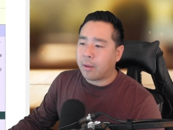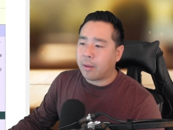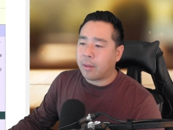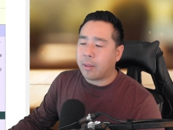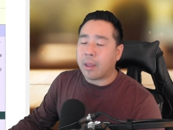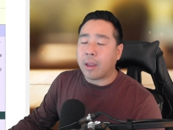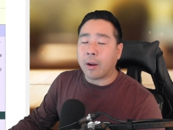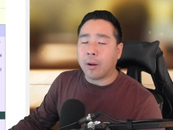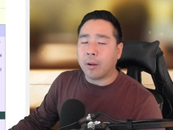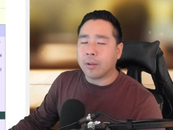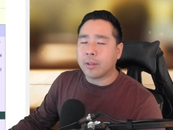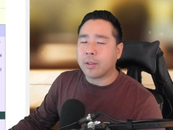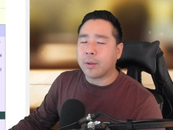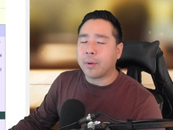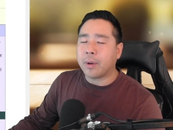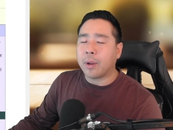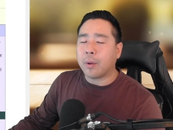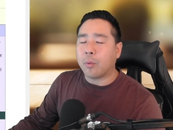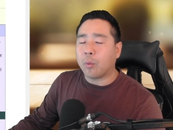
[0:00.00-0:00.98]
They are
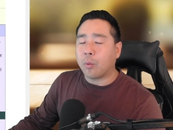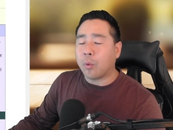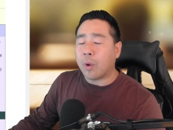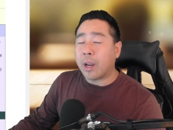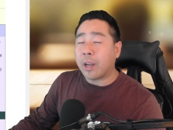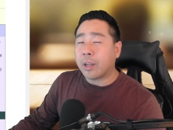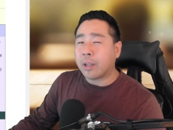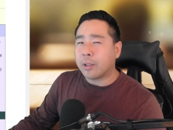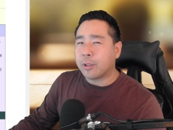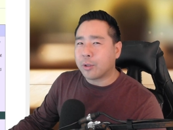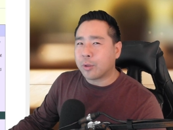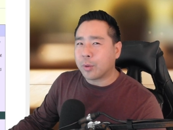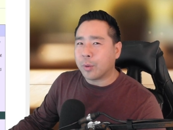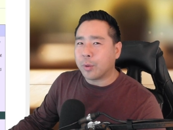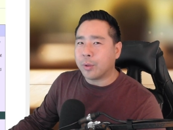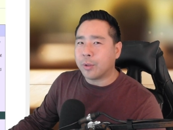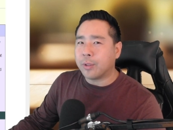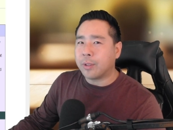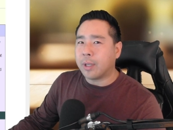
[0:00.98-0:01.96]
also in a rent
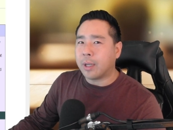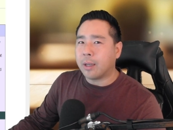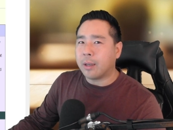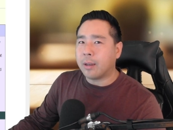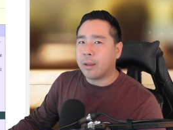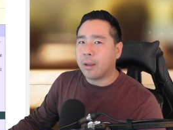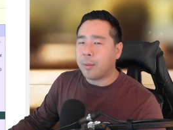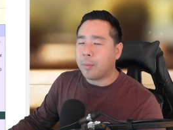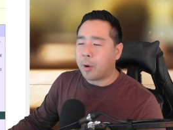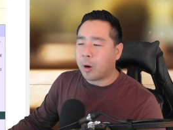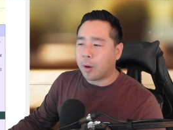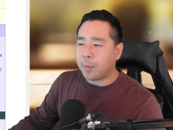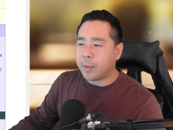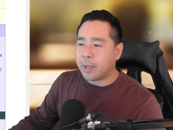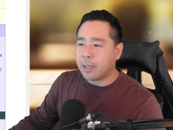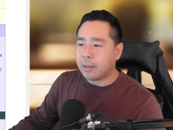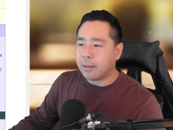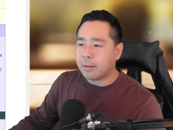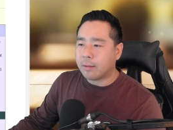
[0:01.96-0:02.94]
controlled
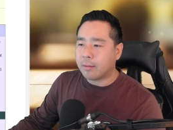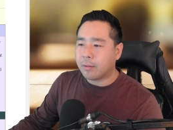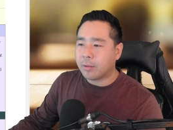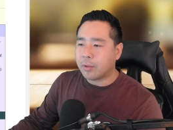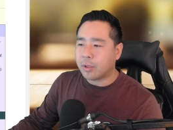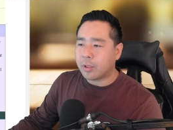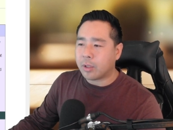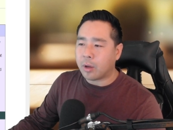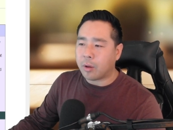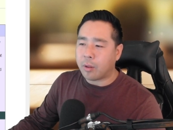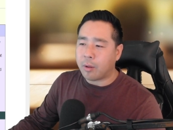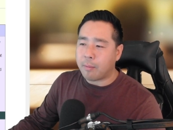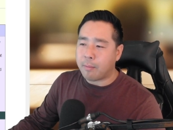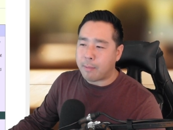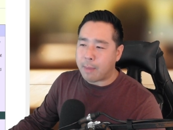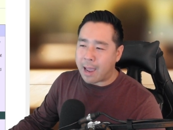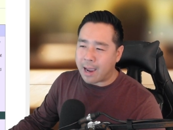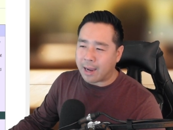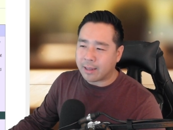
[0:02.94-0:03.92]
apartment. So the
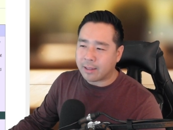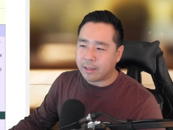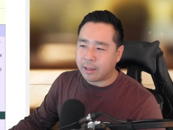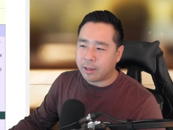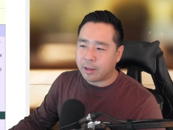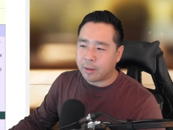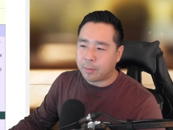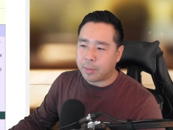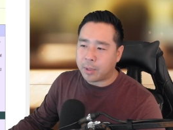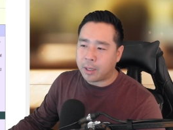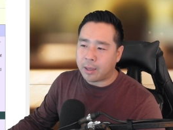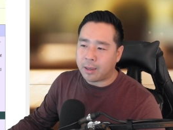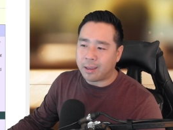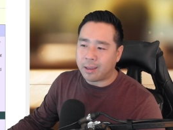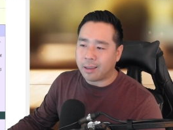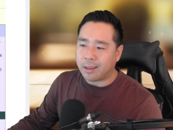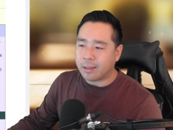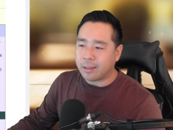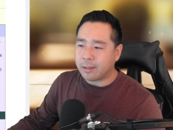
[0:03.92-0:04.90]
max it could be
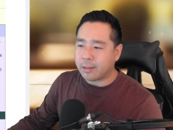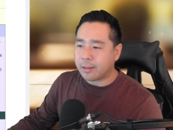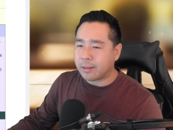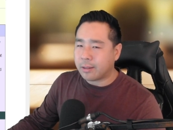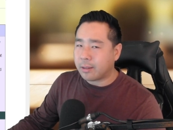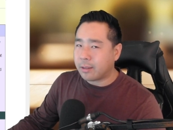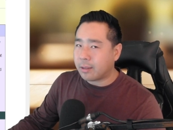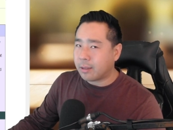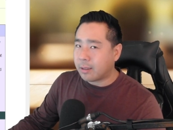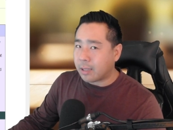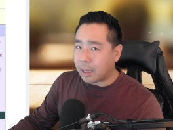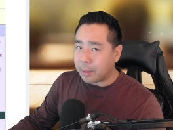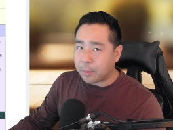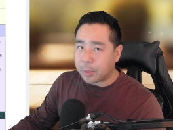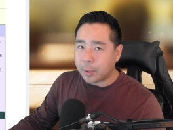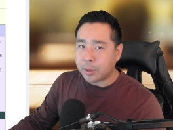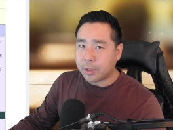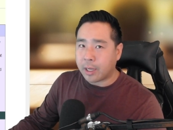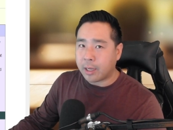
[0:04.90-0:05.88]
is
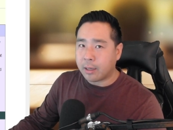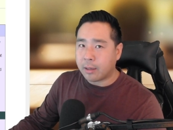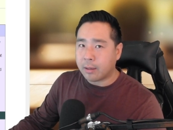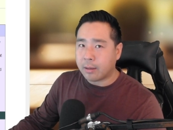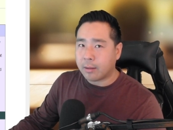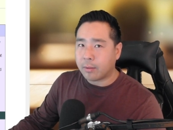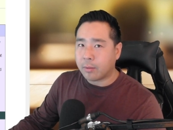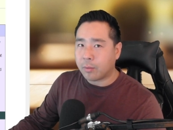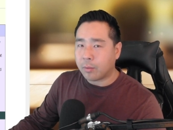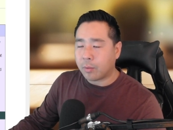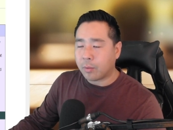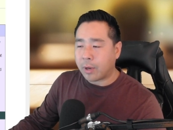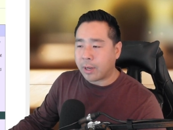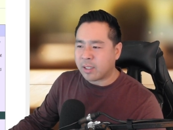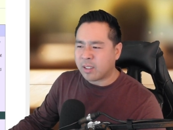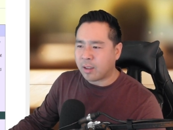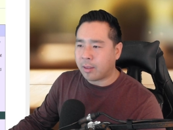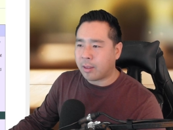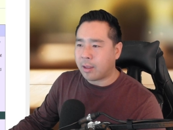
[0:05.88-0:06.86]
10%
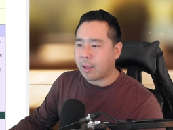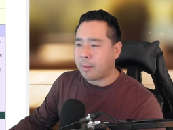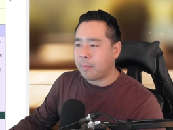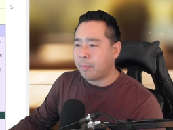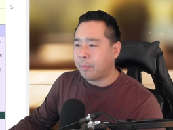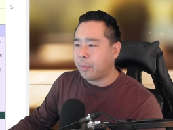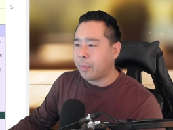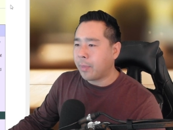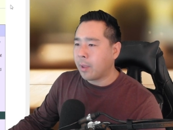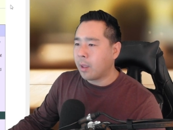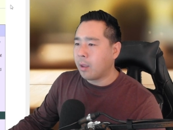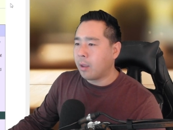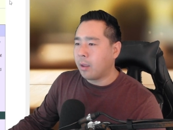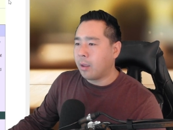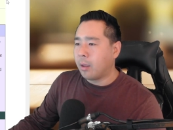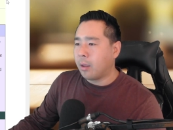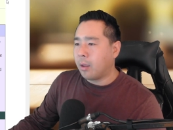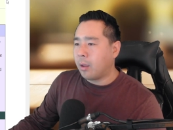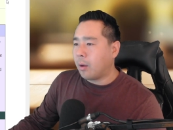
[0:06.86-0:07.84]
raised on them.
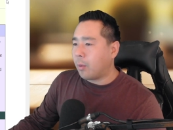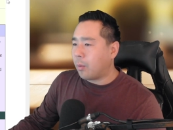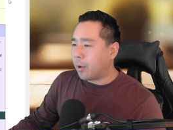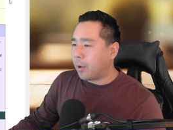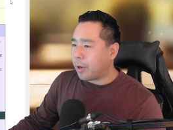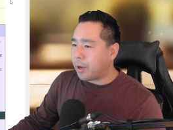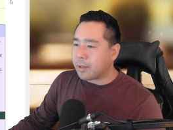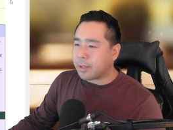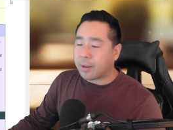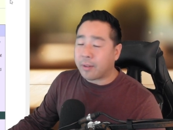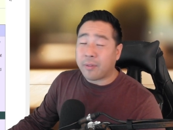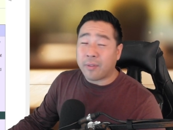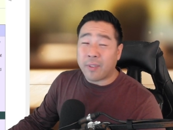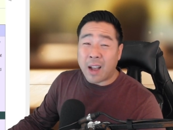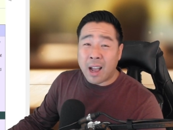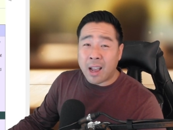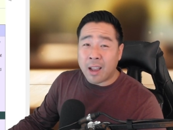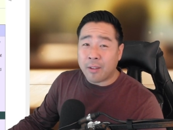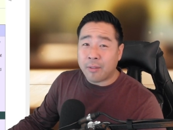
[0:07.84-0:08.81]
We're using
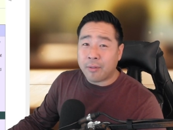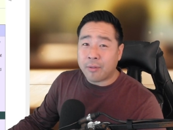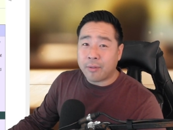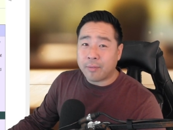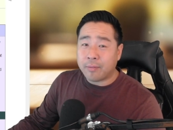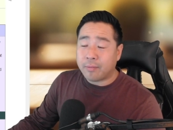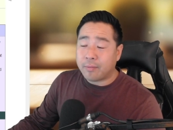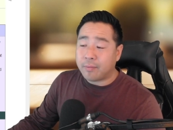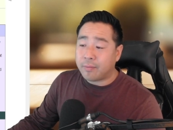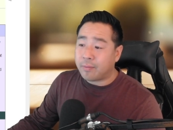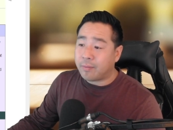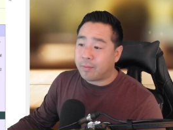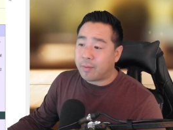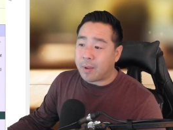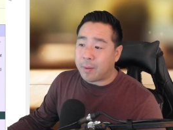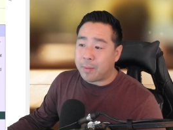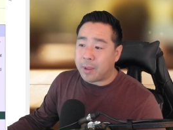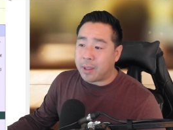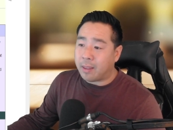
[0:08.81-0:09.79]
5.
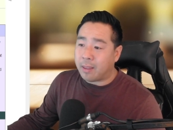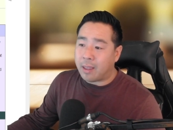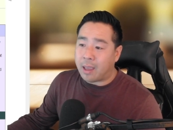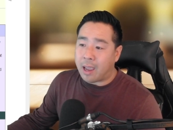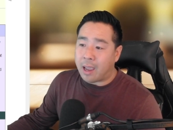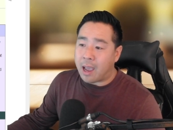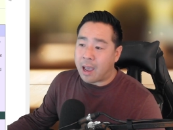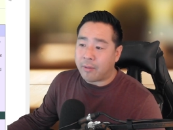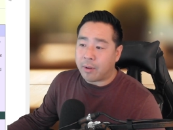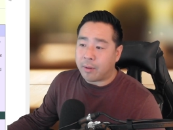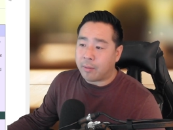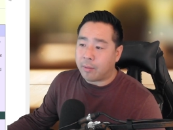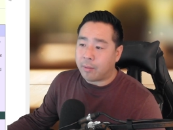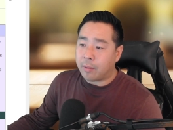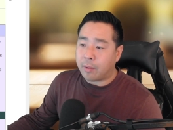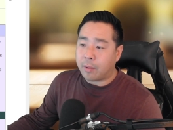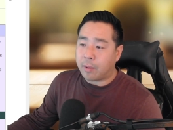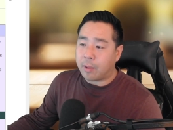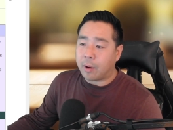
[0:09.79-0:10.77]
I mean,
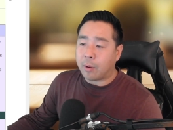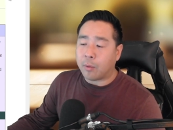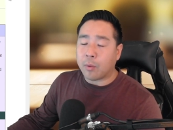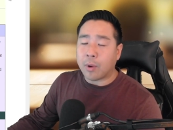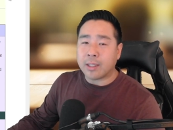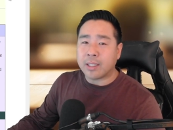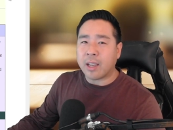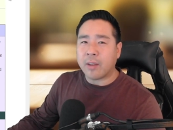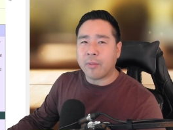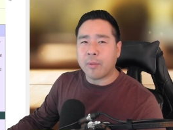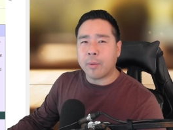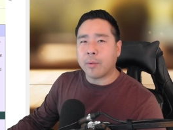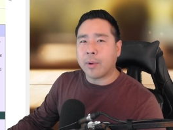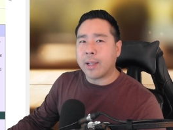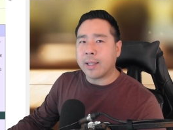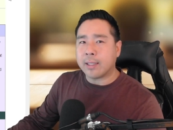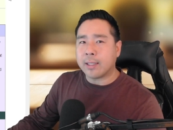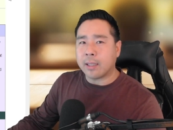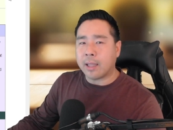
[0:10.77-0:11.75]
their rents haven't been
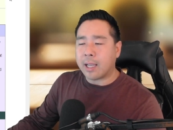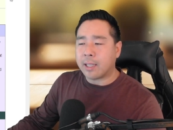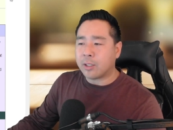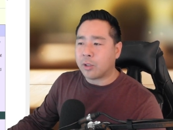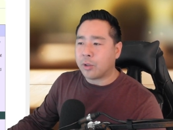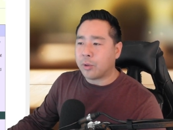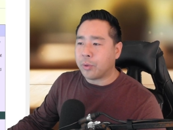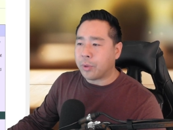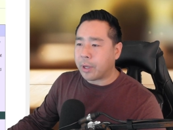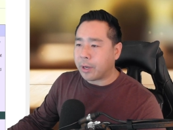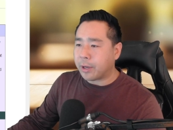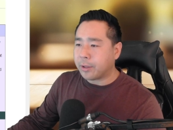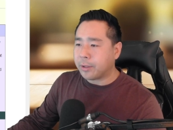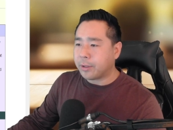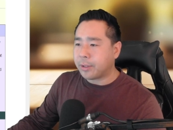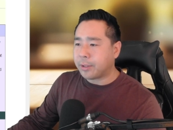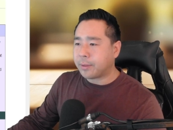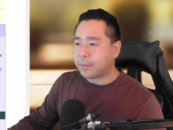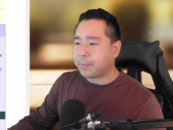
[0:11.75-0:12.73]
raised in the last 2
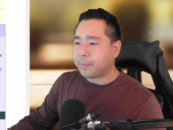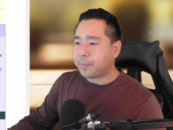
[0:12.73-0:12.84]
years.